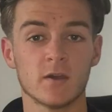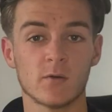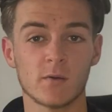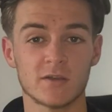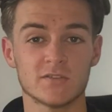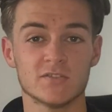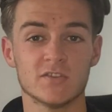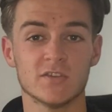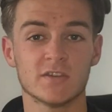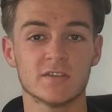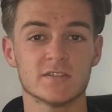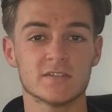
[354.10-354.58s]

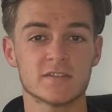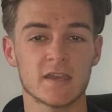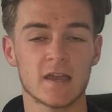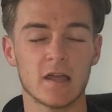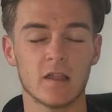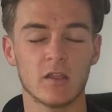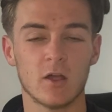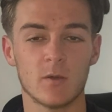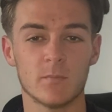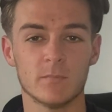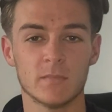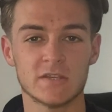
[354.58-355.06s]
as you can
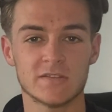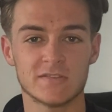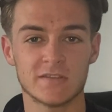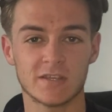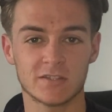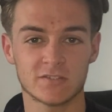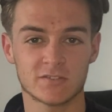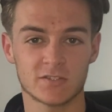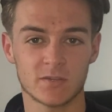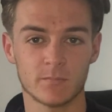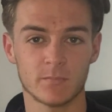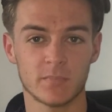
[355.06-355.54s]
tell, I'm
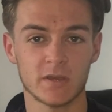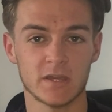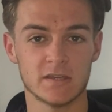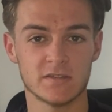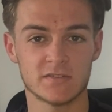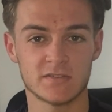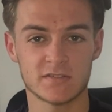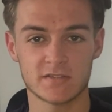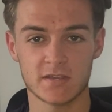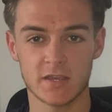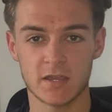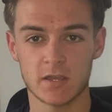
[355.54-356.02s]
missing some
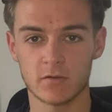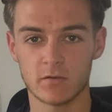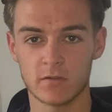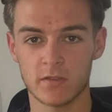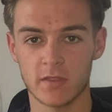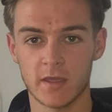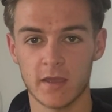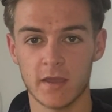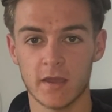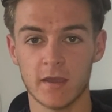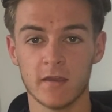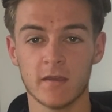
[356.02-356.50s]
pieces here
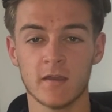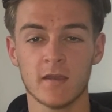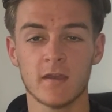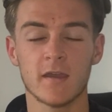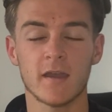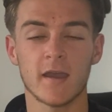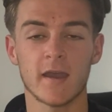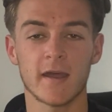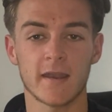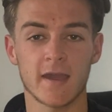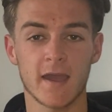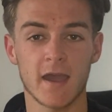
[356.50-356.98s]
and there,
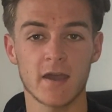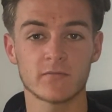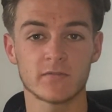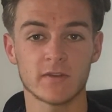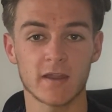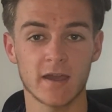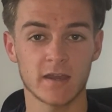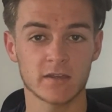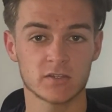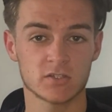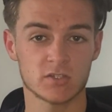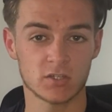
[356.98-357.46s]
and I haven't
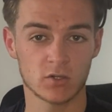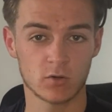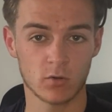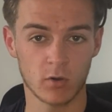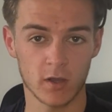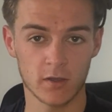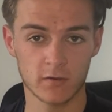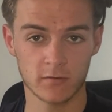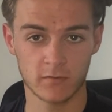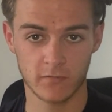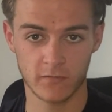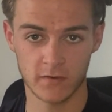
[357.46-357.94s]
actually
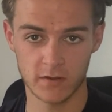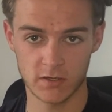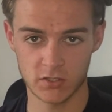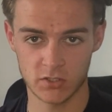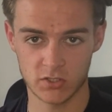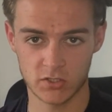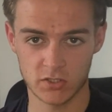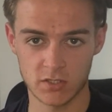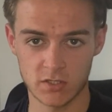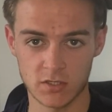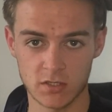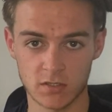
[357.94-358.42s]
quite
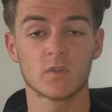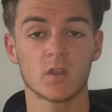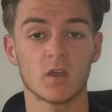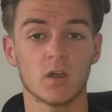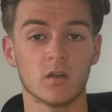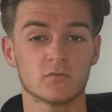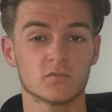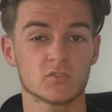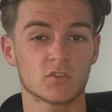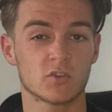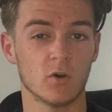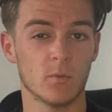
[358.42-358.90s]
finished it.
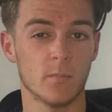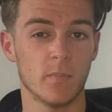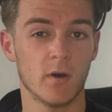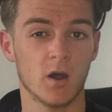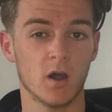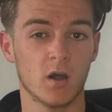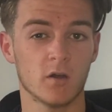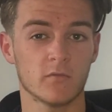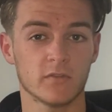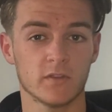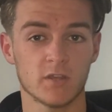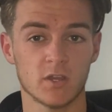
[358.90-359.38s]
I've just got a
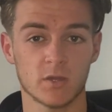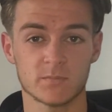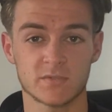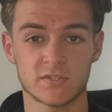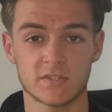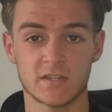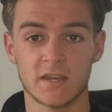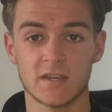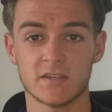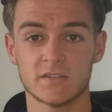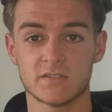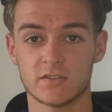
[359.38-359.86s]
part of the
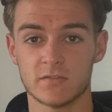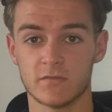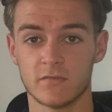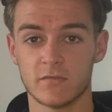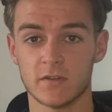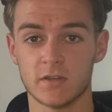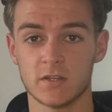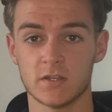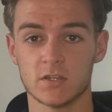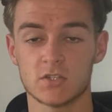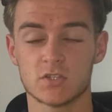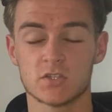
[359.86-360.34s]
upstairs to
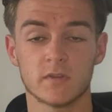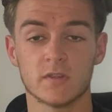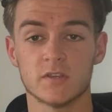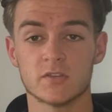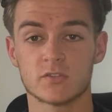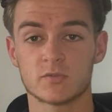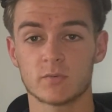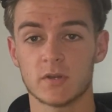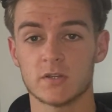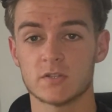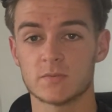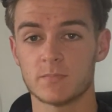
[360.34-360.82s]
finish,
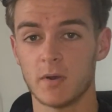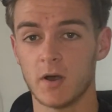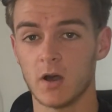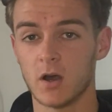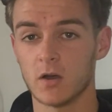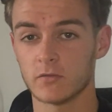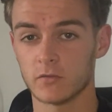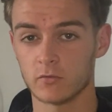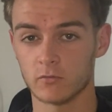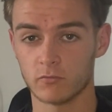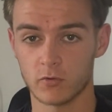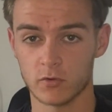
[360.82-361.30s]
as well as part
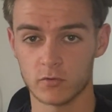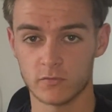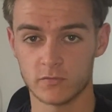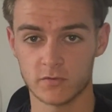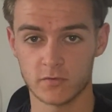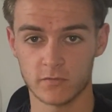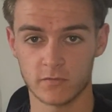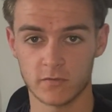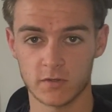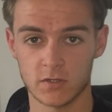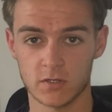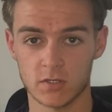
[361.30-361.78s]
of the roof
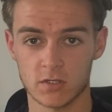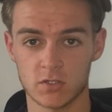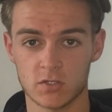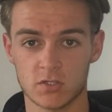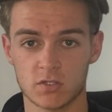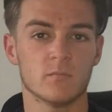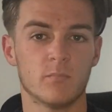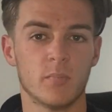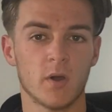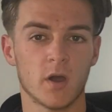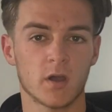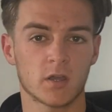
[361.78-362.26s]
to
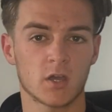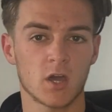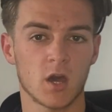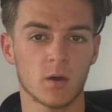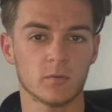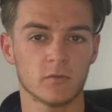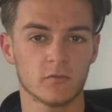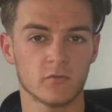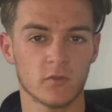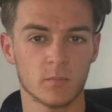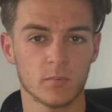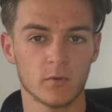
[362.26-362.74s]
finish. But a
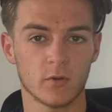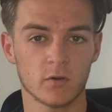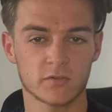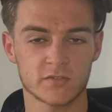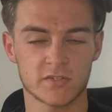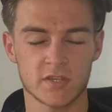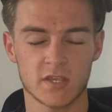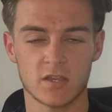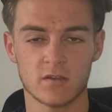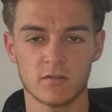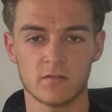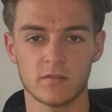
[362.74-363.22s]
couple of the blocks
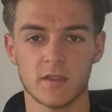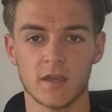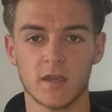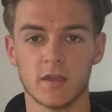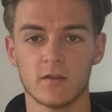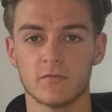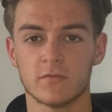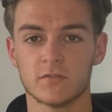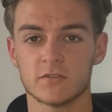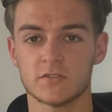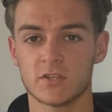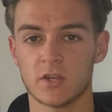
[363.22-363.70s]
here and there,
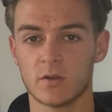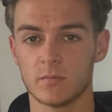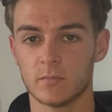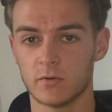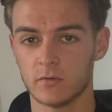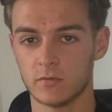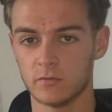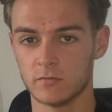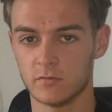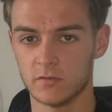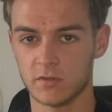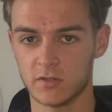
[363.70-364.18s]
for
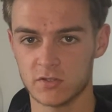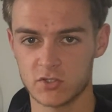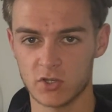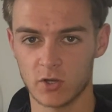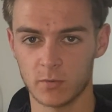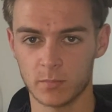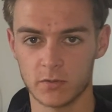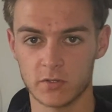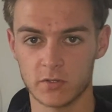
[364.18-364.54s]
example, the top of the